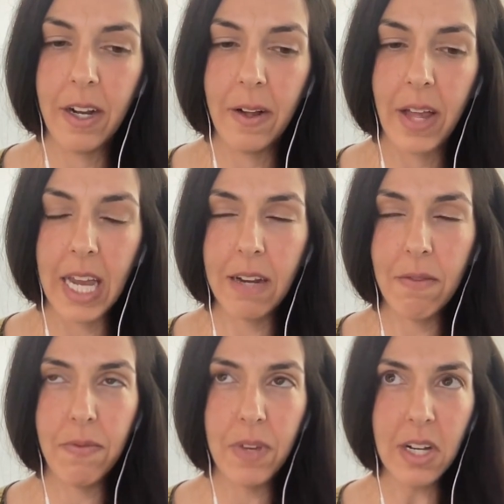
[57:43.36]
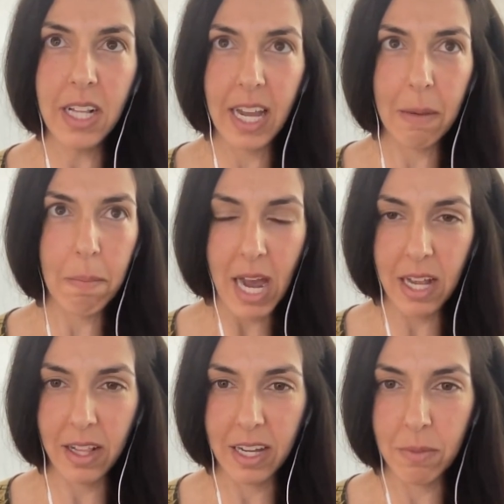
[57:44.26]
It can feel like
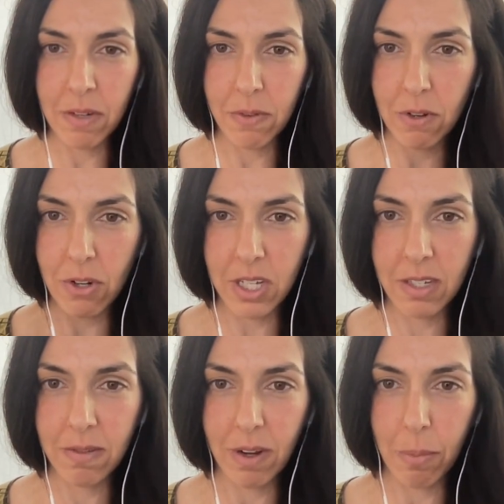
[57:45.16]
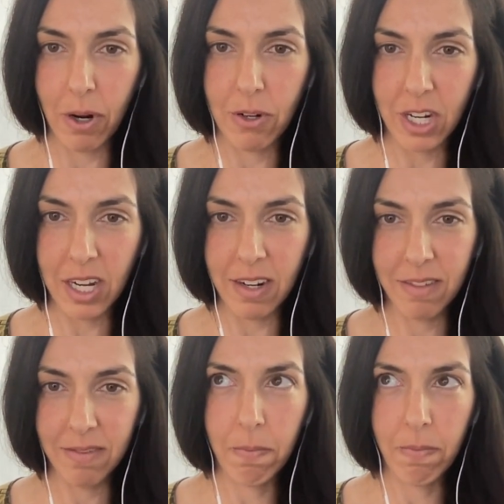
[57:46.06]
Mad Libs if you just approach it
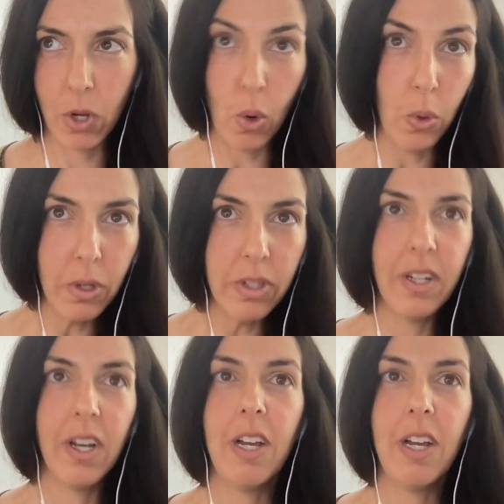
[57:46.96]
cold.